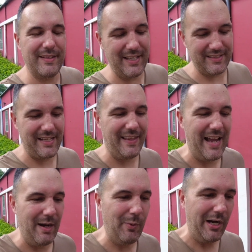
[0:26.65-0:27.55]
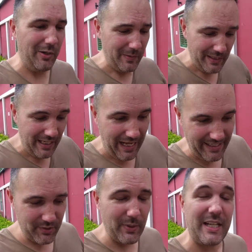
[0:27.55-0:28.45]
Things like that. Well,
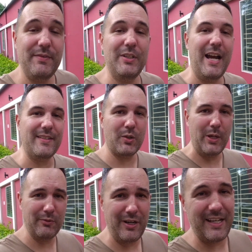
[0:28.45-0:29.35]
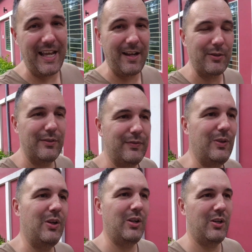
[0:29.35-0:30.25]
I just want to give you guys a quick rundown of
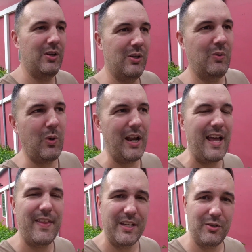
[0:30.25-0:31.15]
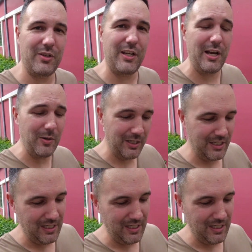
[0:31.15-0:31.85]
what I think you should know.